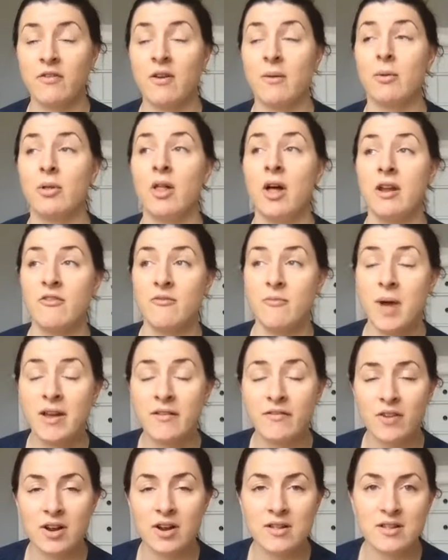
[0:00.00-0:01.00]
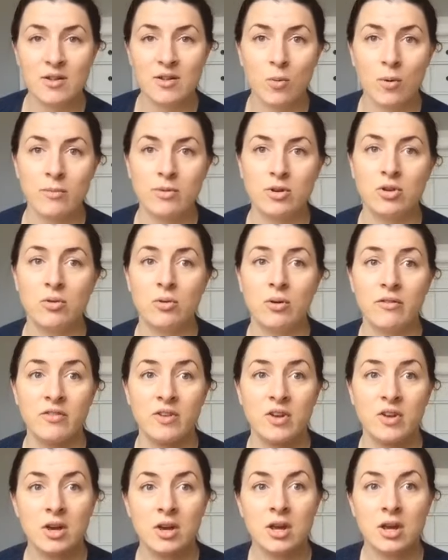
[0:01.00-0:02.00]
a lot of my friends and women who have,
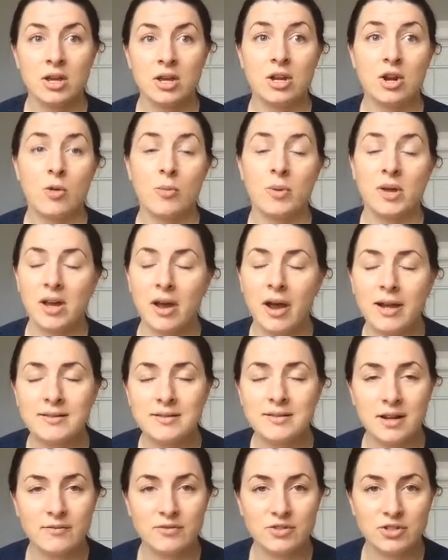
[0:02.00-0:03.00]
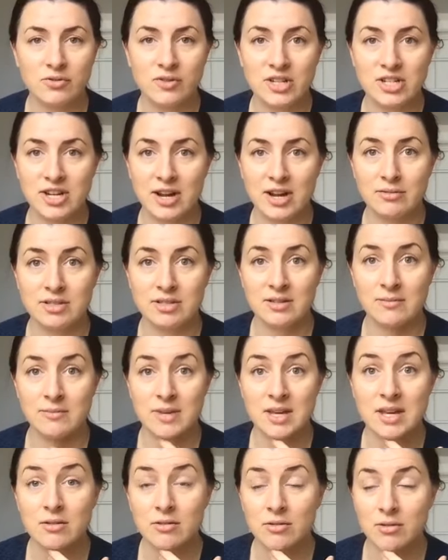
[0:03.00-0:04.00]
you know, been kind enough to reach out to
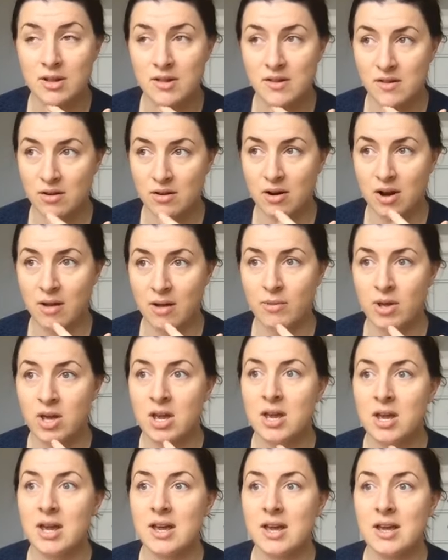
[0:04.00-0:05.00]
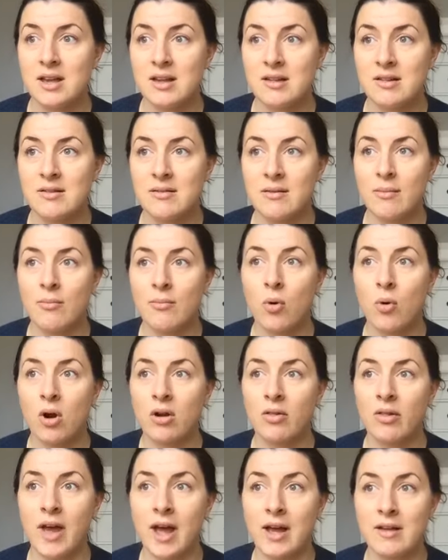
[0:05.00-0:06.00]
me through Instagram is more
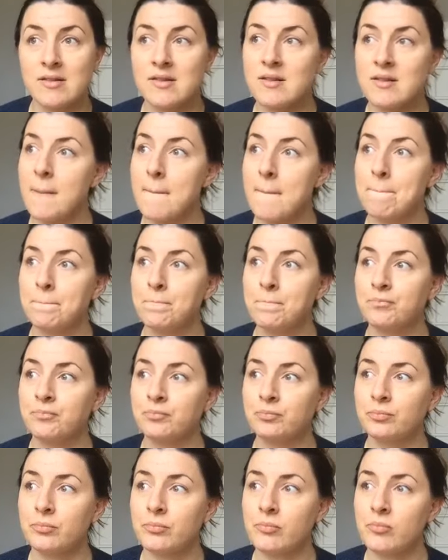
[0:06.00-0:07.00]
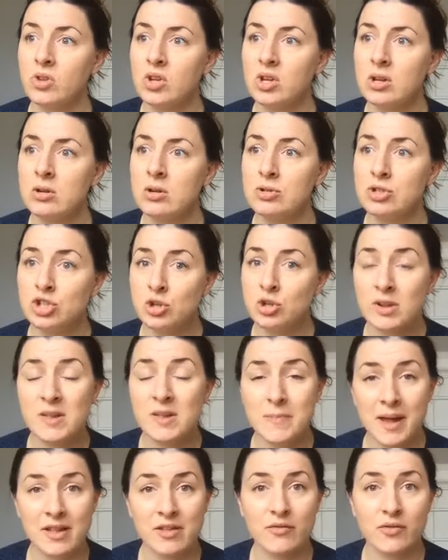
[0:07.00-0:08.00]
or less do what's
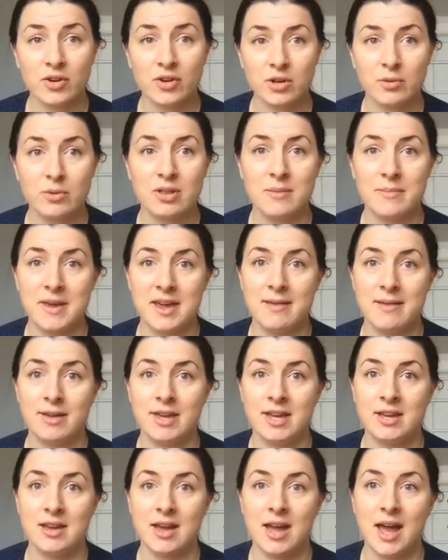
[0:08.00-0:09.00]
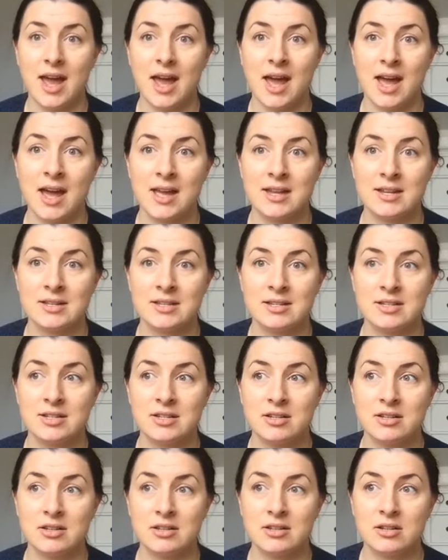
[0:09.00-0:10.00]
best for you and the baby. And,
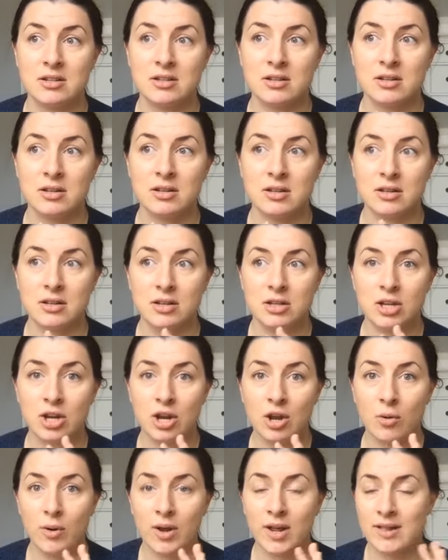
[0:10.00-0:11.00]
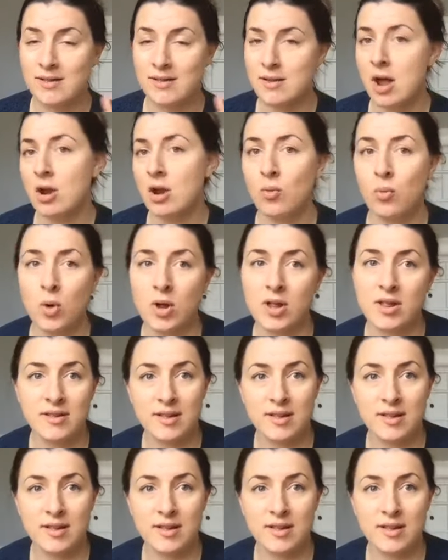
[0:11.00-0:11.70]
you know, it's not a one